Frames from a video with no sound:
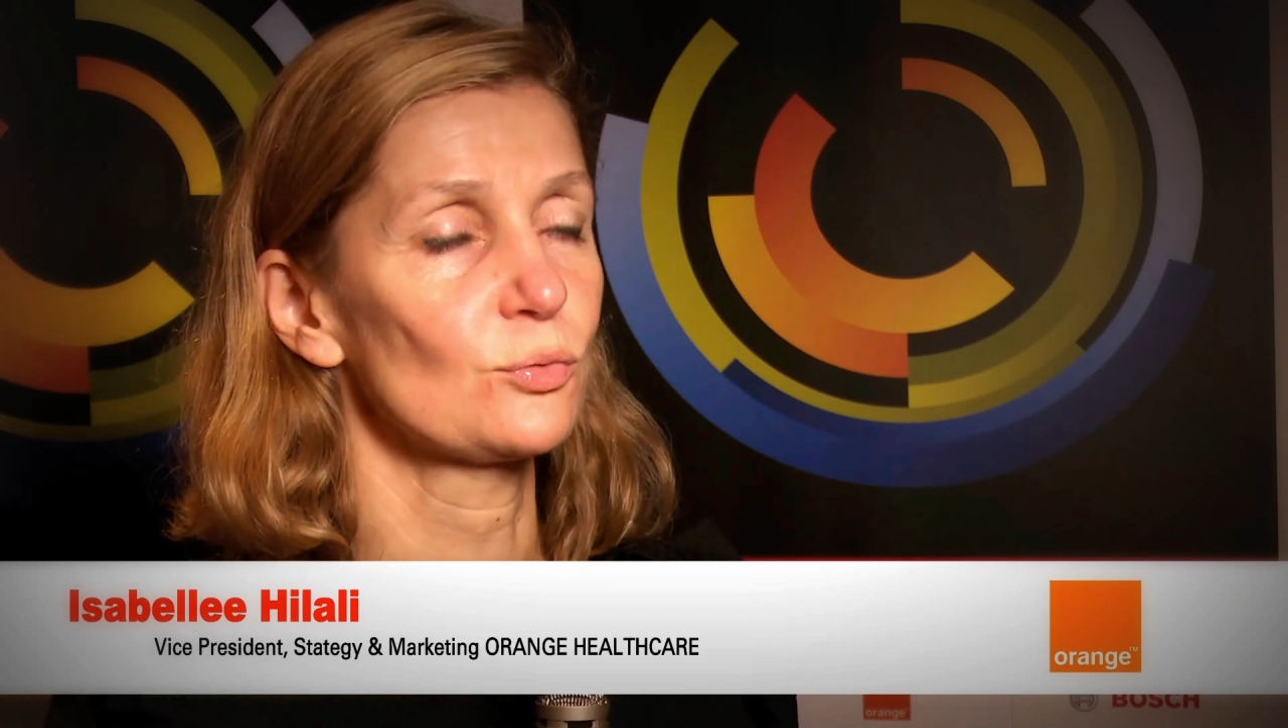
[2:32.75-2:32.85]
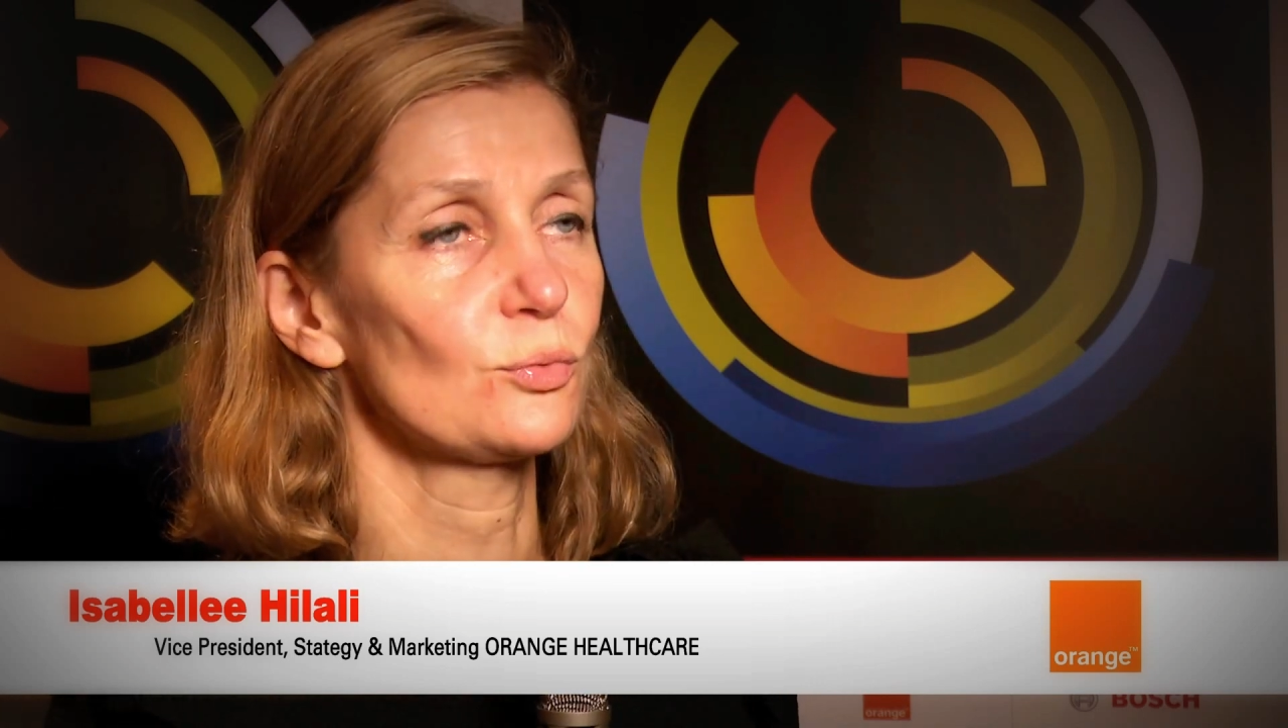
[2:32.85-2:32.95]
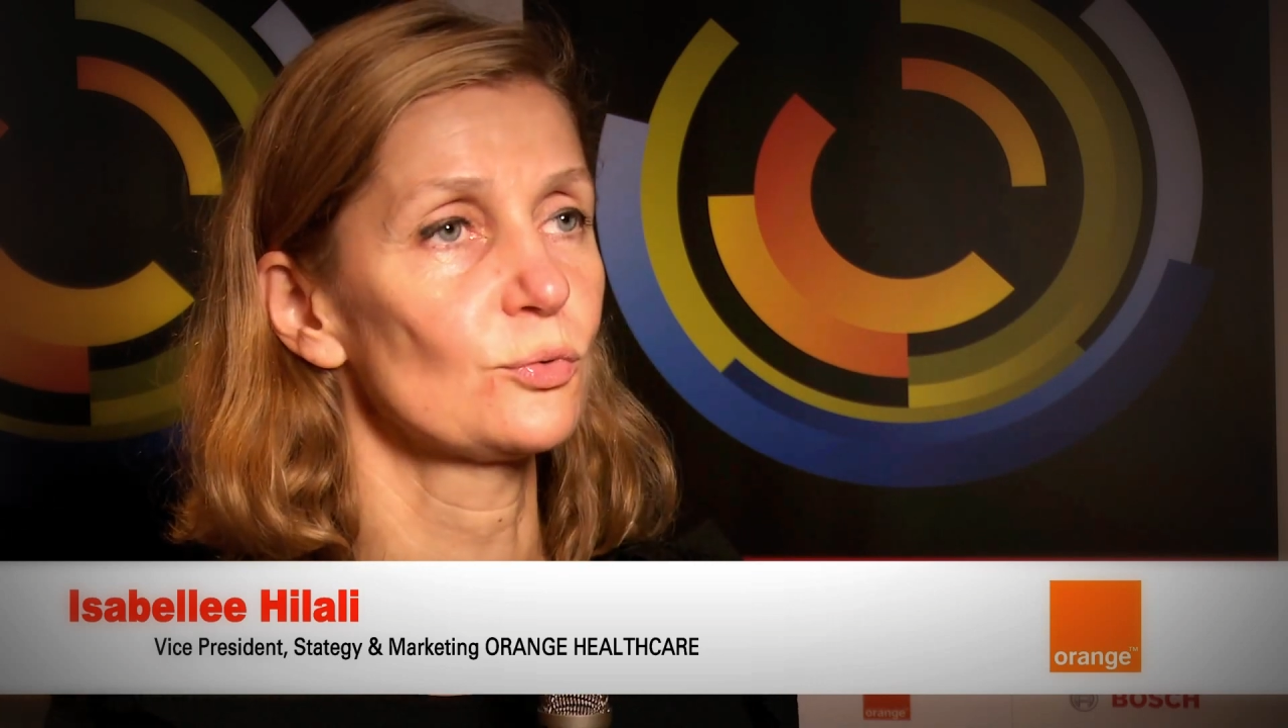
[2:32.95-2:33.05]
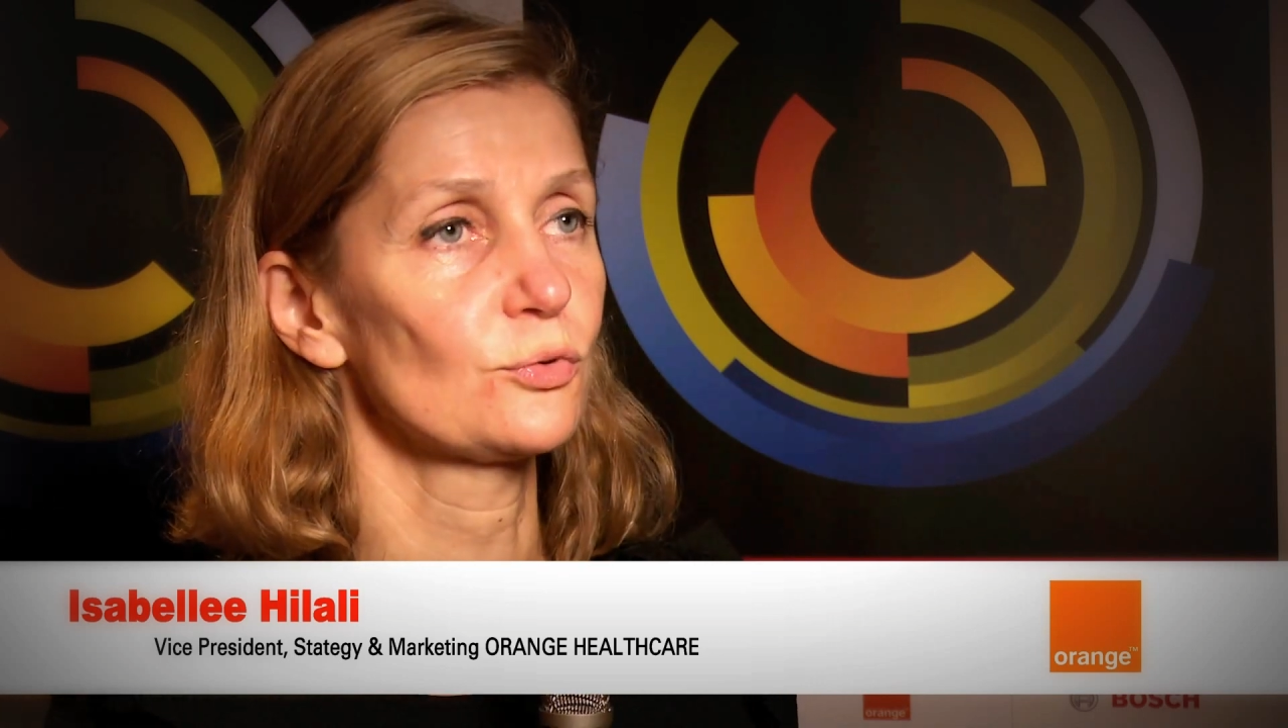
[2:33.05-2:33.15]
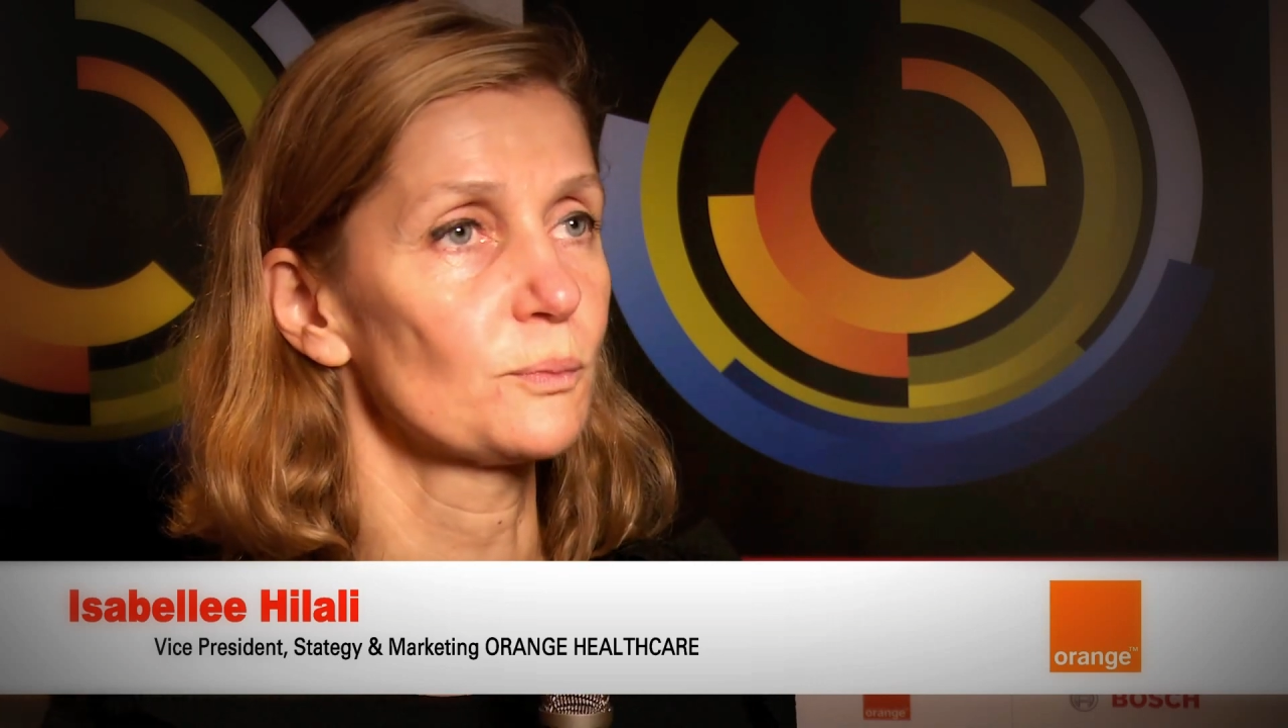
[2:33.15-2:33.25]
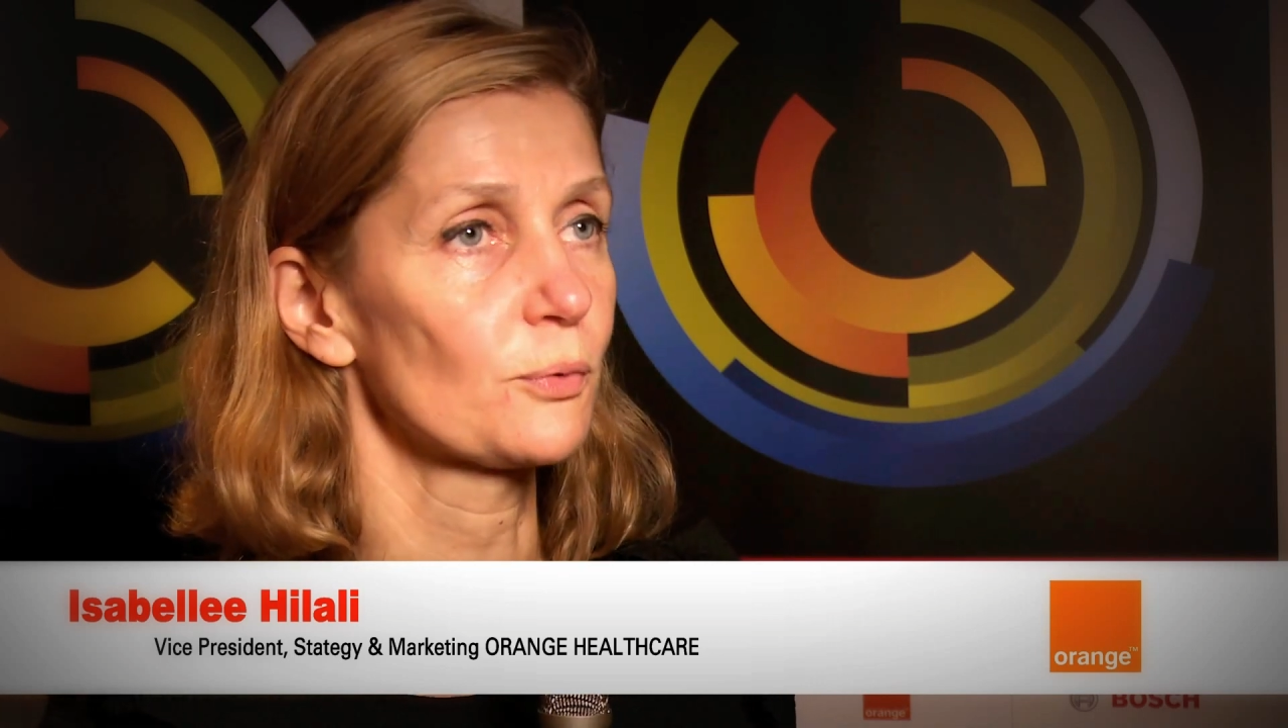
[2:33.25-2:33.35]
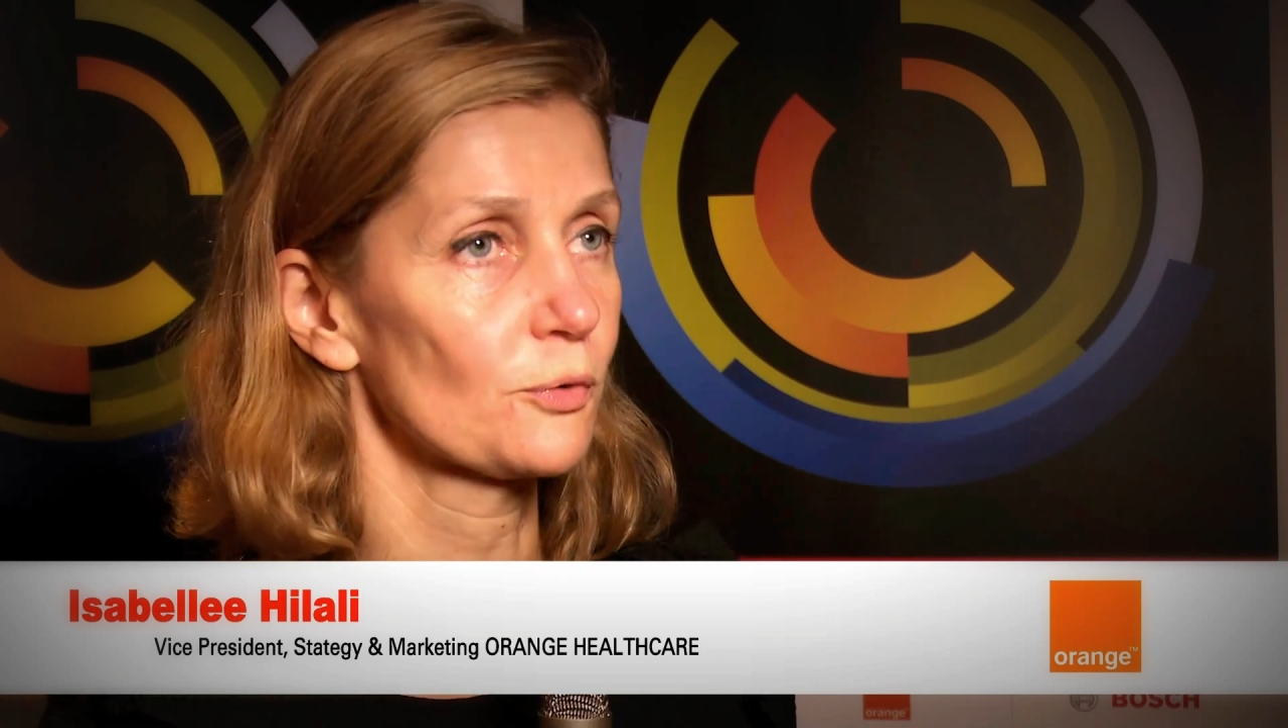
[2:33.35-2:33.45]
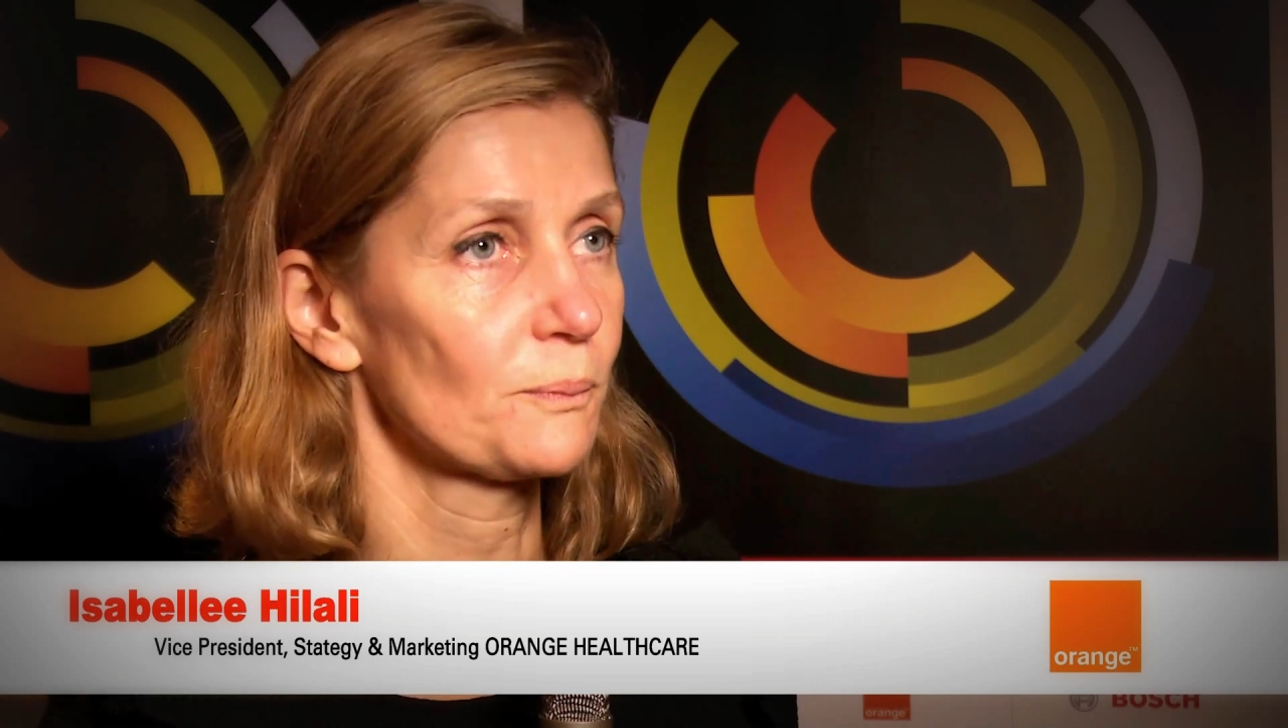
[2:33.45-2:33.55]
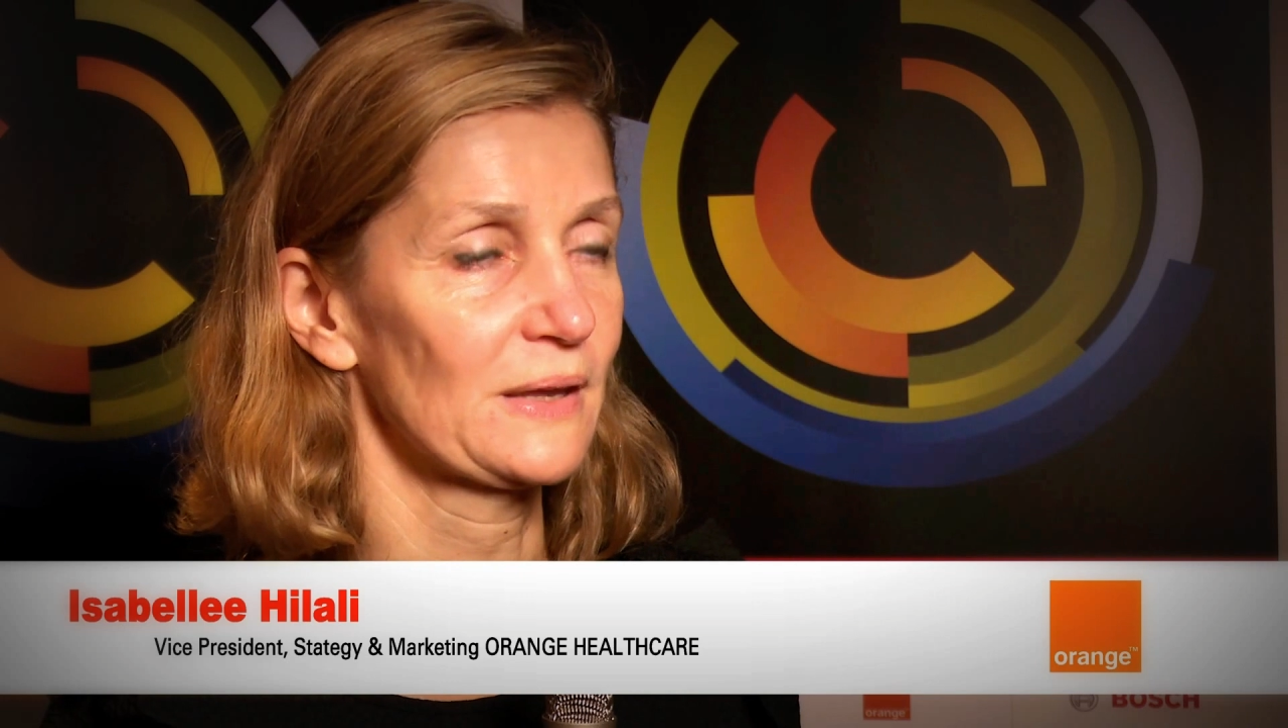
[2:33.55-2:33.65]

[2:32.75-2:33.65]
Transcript: to support